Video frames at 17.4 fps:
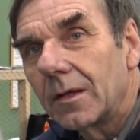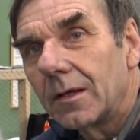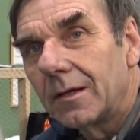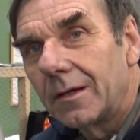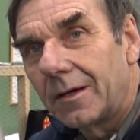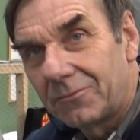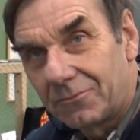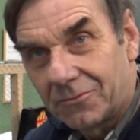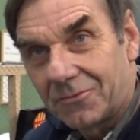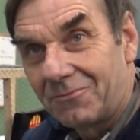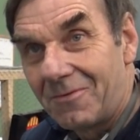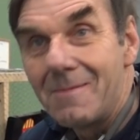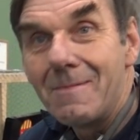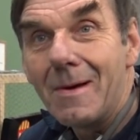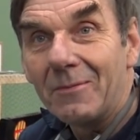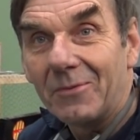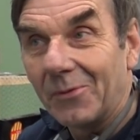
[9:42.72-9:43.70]
And
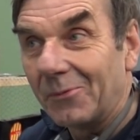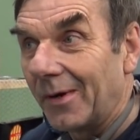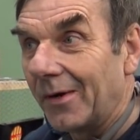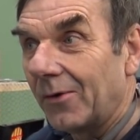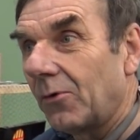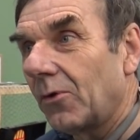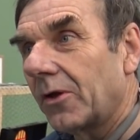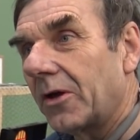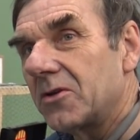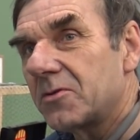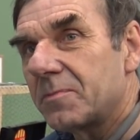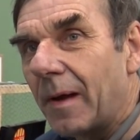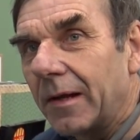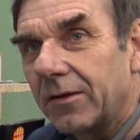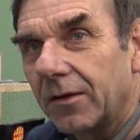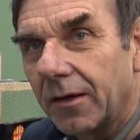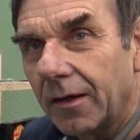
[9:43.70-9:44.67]
remembering where it all goes
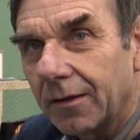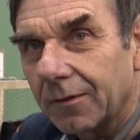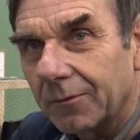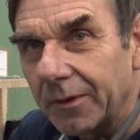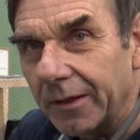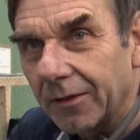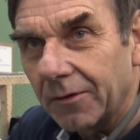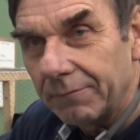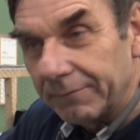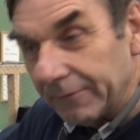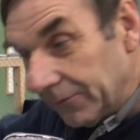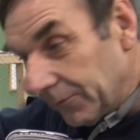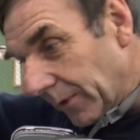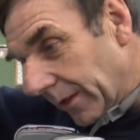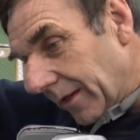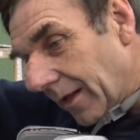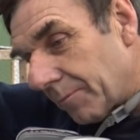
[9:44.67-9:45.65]
back together, when
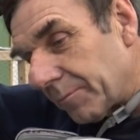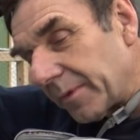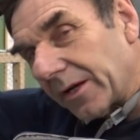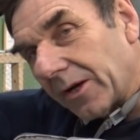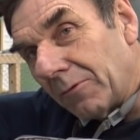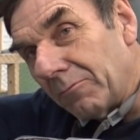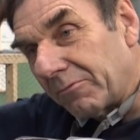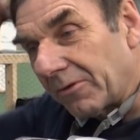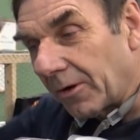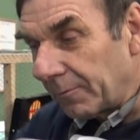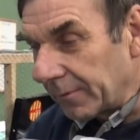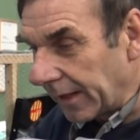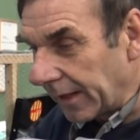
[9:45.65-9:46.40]
where did that bit come from?